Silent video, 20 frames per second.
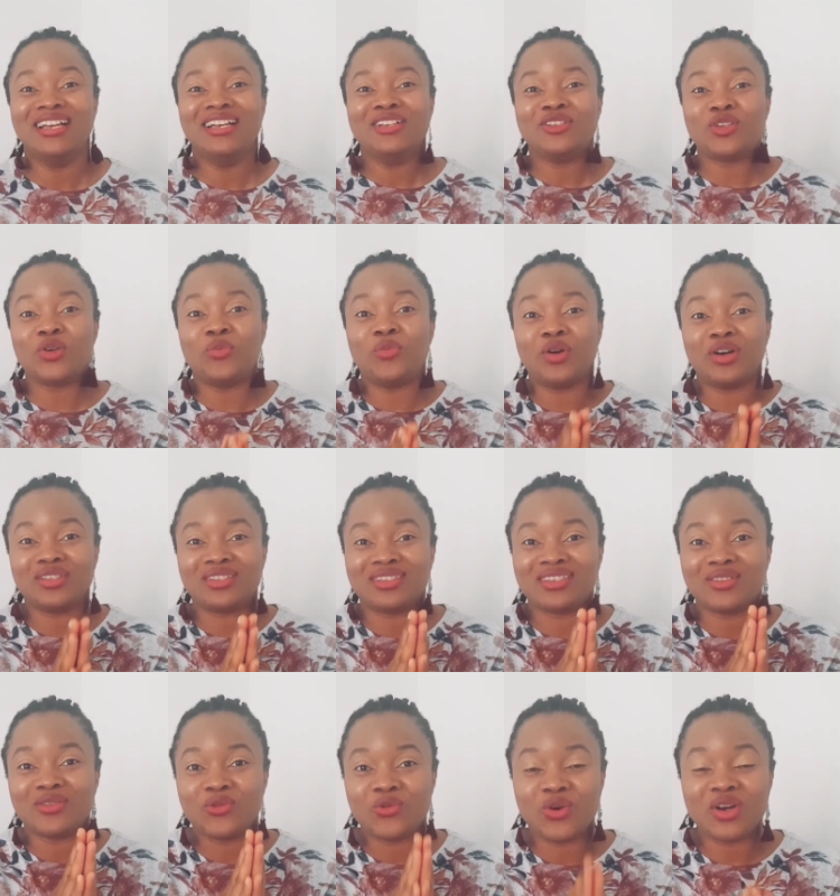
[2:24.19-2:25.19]
So, but
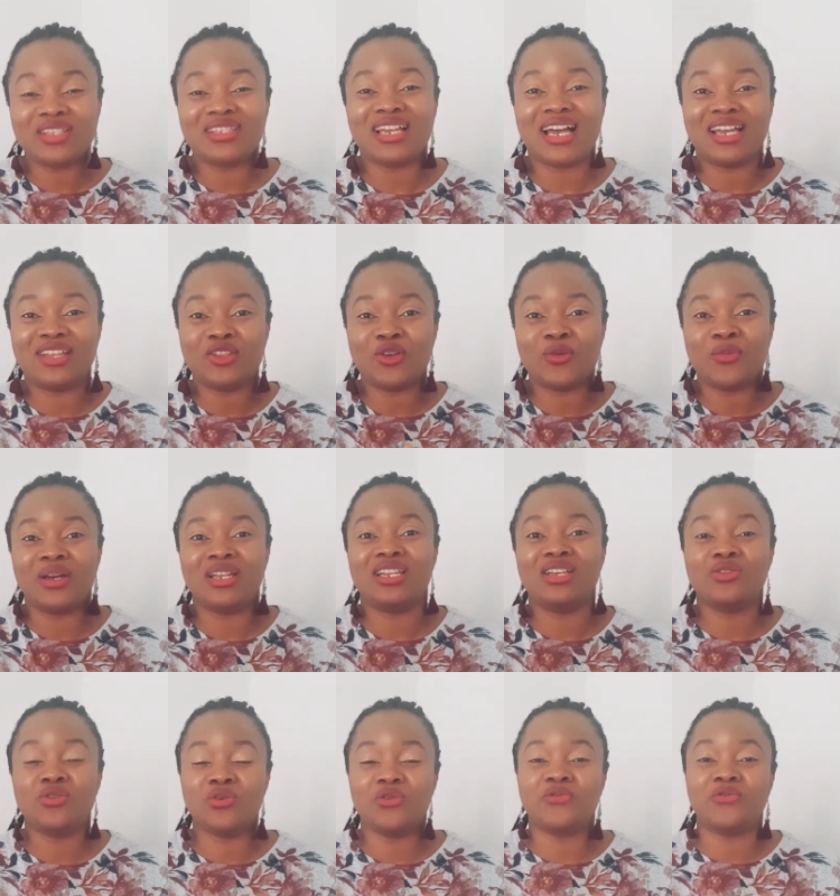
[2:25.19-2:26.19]
what I normally
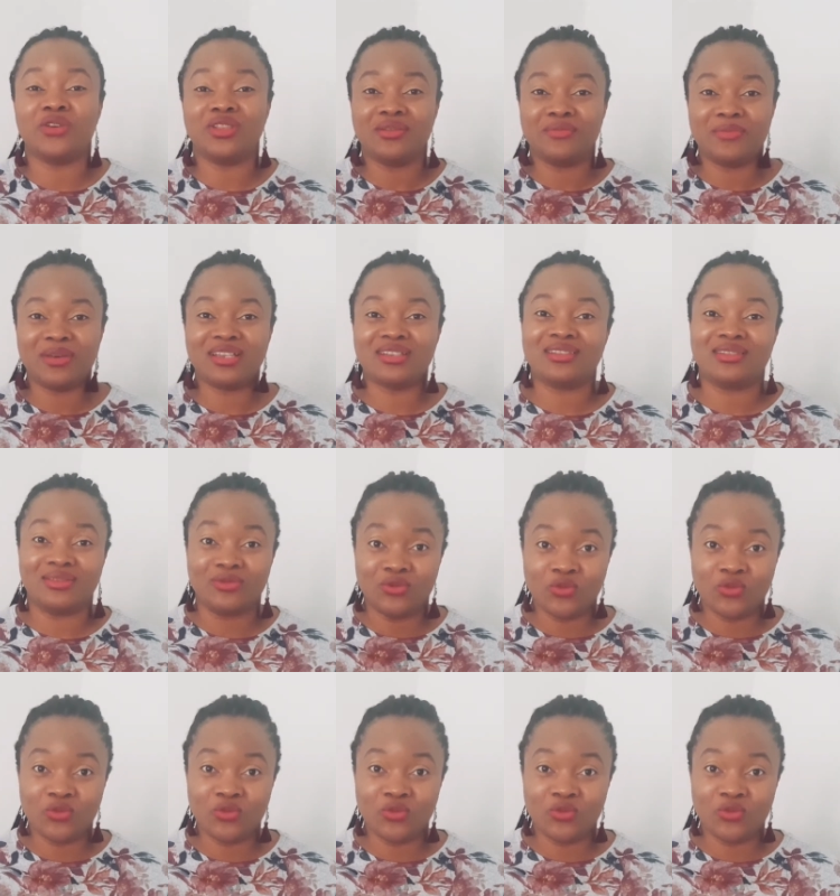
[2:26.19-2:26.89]
go for, the best